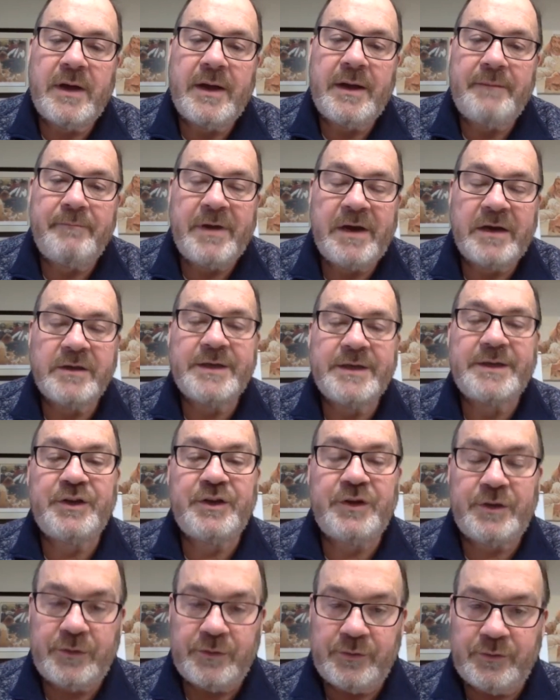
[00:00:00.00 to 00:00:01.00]
Marilyn,
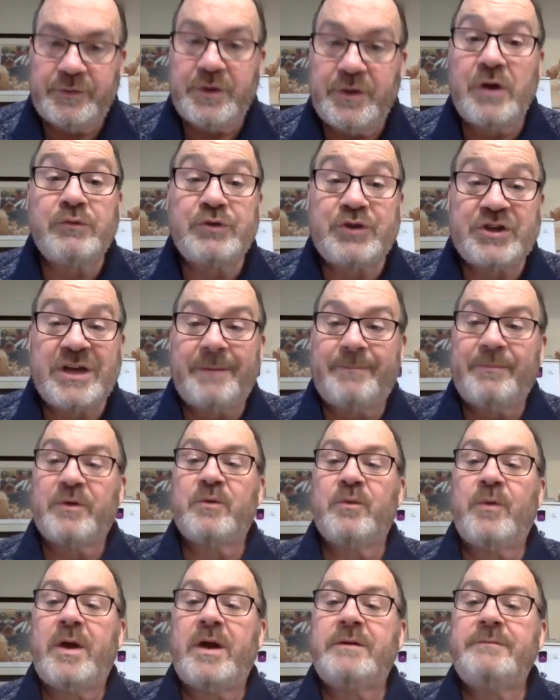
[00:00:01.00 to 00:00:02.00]
you know Shepherd
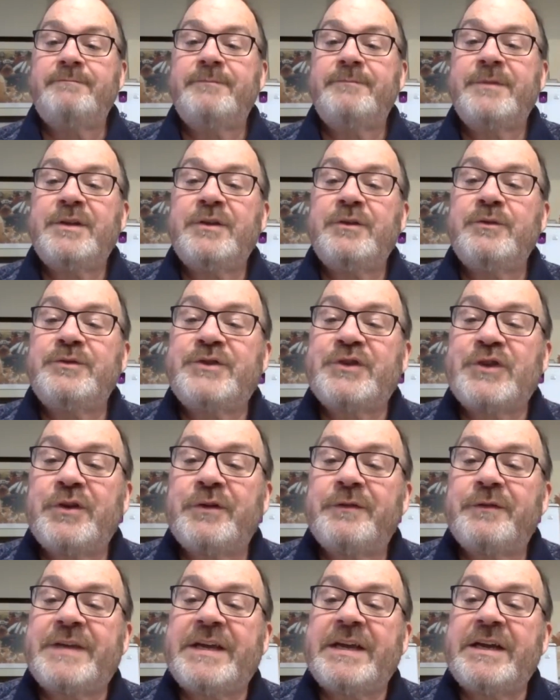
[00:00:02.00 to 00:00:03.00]
well. You
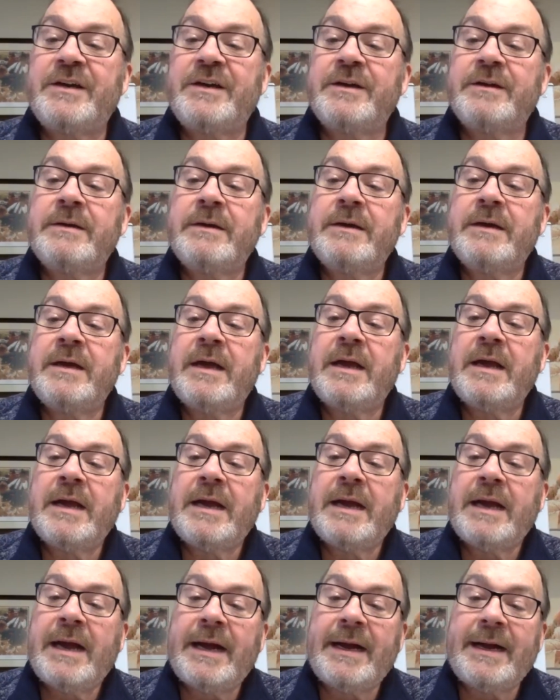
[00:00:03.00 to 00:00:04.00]
served here
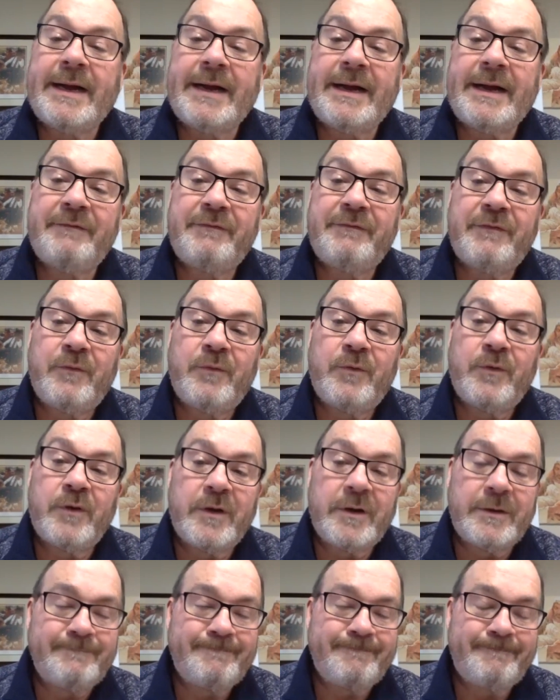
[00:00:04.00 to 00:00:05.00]

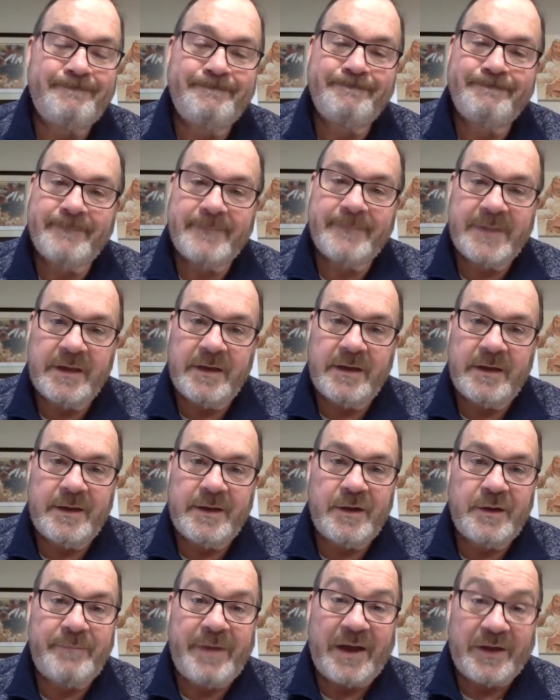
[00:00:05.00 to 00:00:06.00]
for
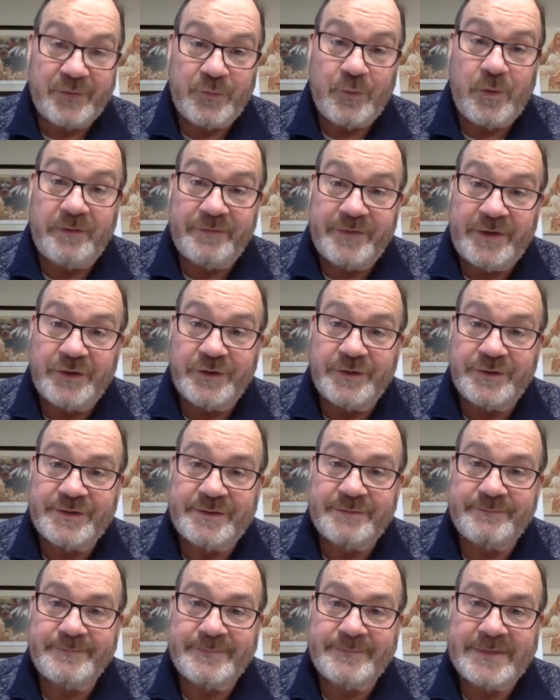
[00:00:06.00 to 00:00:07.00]
about 12
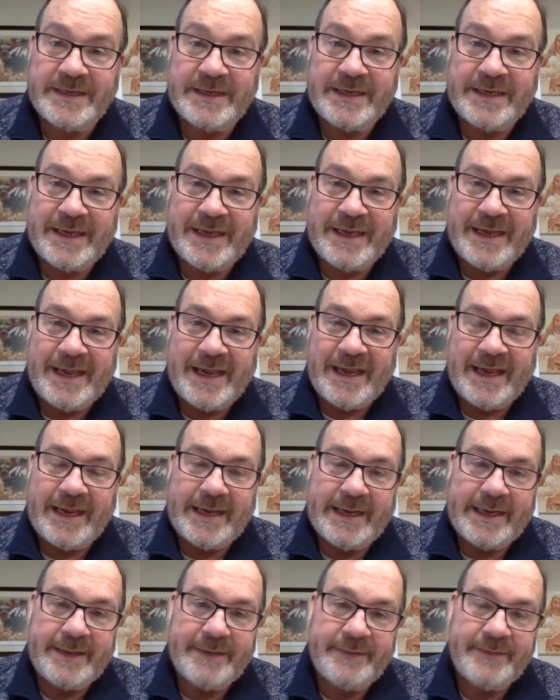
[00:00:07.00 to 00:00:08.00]
years,
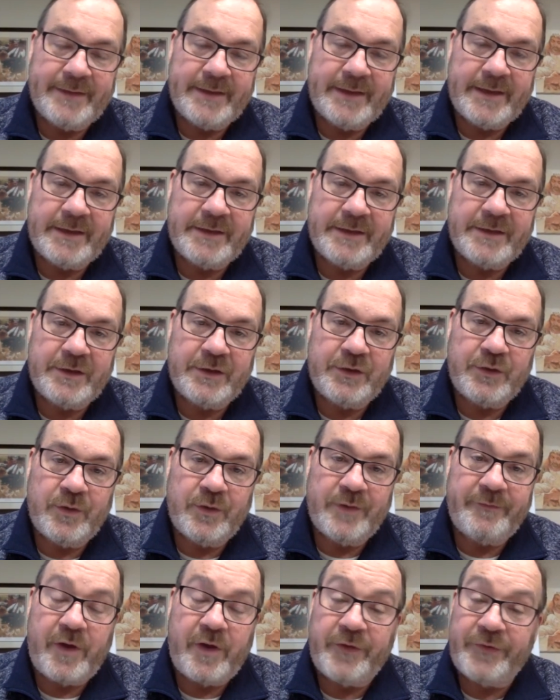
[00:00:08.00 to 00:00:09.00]
and then you
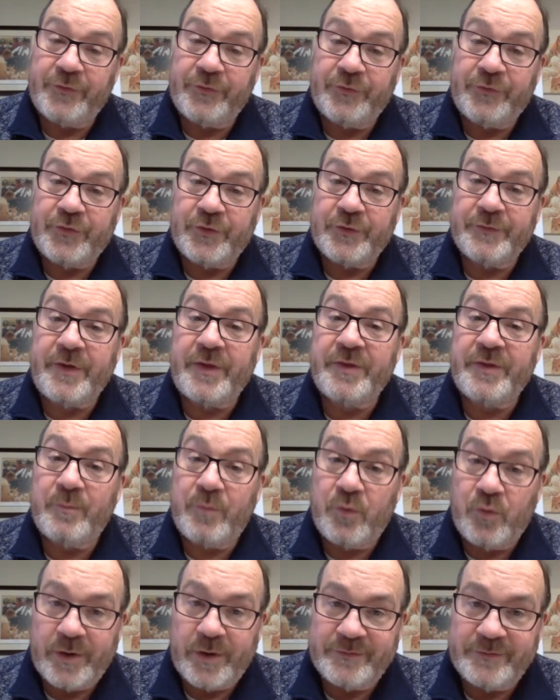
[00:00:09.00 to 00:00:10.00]
have also served on the
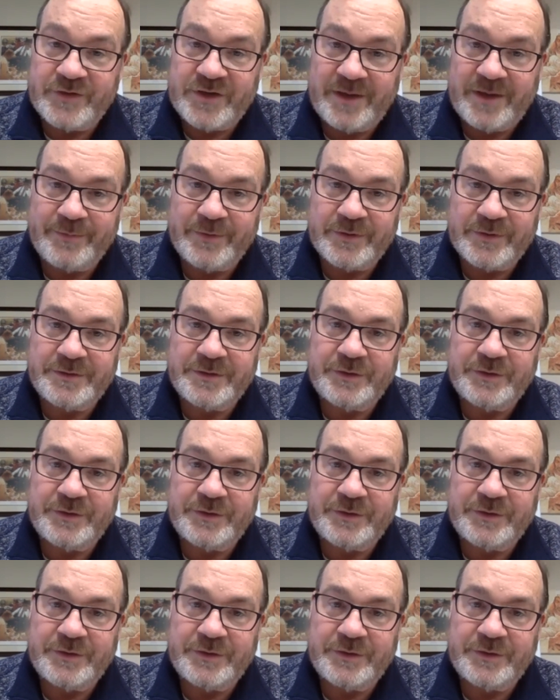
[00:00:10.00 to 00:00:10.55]
board of Shepherd.